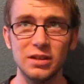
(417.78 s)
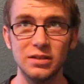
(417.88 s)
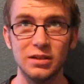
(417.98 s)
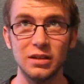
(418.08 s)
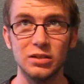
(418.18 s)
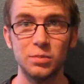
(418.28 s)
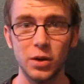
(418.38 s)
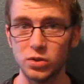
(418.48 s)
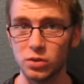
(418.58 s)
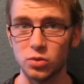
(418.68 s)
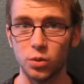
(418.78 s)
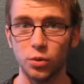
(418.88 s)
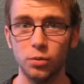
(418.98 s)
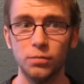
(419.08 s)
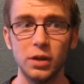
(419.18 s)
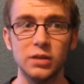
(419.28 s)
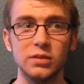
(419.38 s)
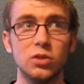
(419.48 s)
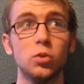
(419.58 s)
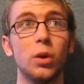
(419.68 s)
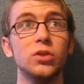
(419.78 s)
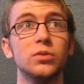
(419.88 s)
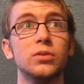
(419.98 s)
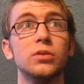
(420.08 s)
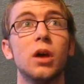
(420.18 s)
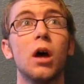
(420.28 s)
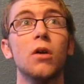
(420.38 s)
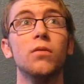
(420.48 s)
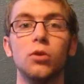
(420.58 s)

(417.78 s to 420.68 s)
is especially true in situations of